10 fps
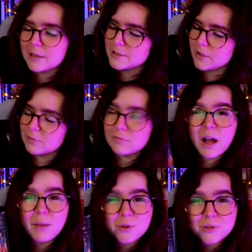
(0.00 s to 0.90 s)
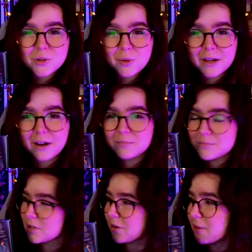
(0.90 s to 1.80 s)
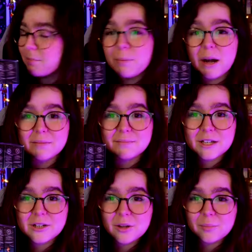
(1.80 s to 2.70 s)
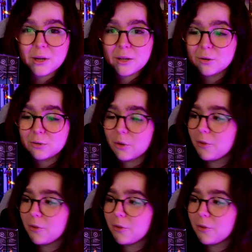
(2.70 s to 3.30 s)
So I'm not sure what they are, sorry, but they do look pretty cool.